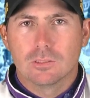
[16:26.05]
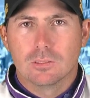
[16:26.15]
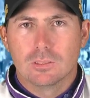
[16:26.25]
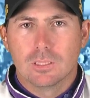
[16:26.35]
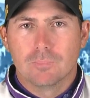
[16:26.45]

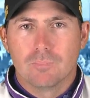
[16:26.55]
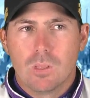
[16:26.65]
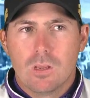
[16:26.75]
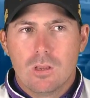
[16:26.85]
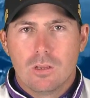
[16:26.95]
and
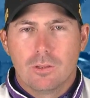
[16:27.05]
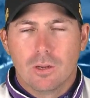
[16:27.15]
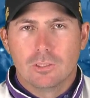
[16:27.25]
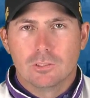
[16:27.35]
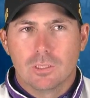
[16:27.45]

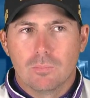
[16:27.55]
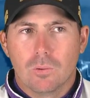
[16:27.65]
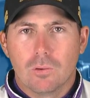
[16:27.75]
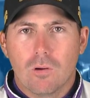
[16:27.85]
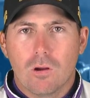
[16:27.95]
just let him
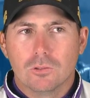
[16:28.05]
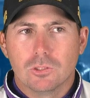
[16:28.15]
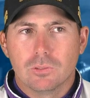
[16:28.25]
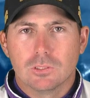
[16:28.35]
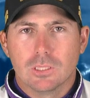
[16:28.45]
probably roll and
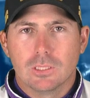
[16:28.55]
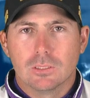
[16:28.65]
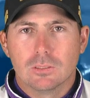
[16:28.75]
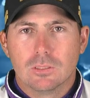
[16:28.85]
do his thing, and